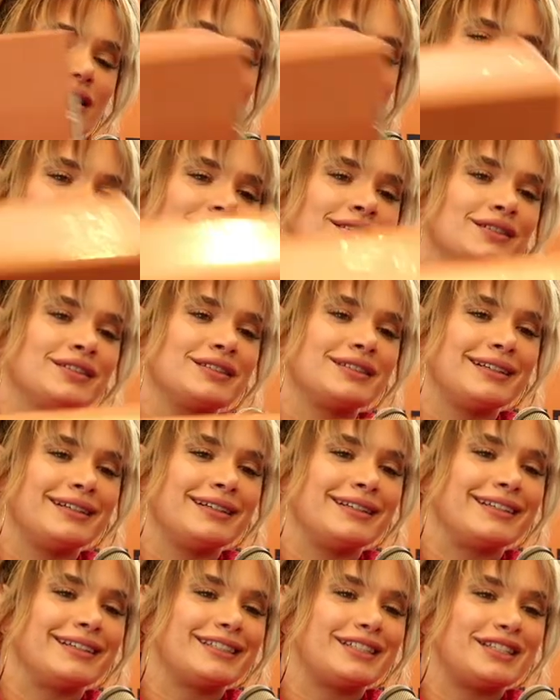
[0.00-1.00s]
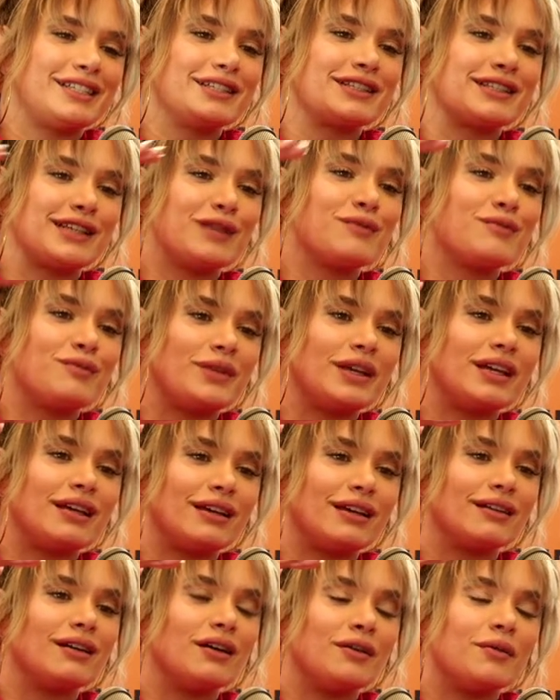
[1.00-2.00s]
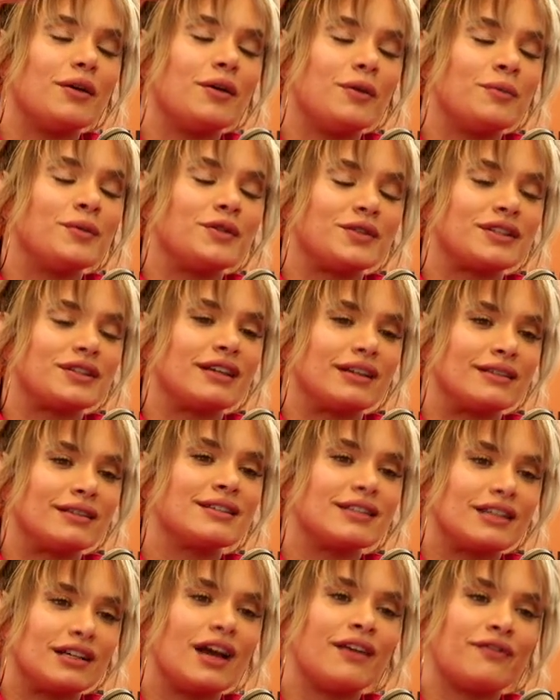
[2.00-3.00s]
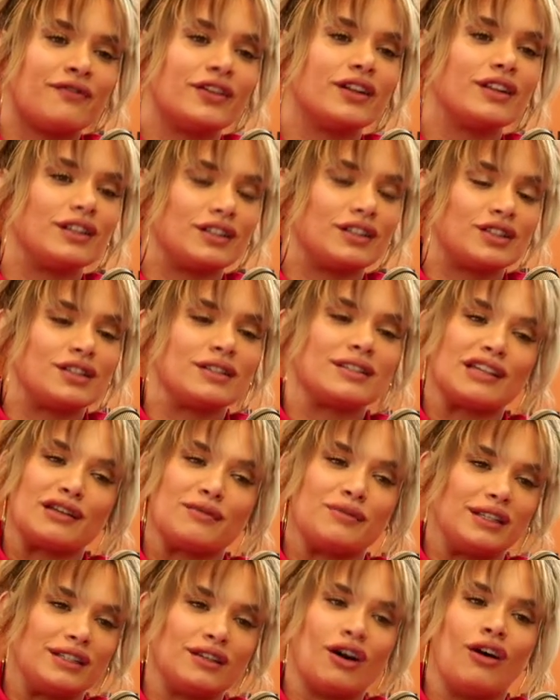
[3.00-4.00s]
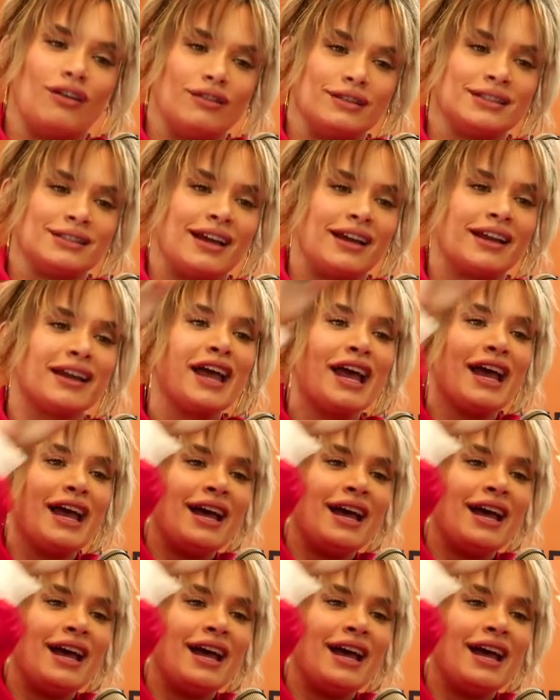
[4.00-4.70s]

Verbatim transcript: She looks like she's gonna be um, almost like six. I feel like she's gonna be tall as heck.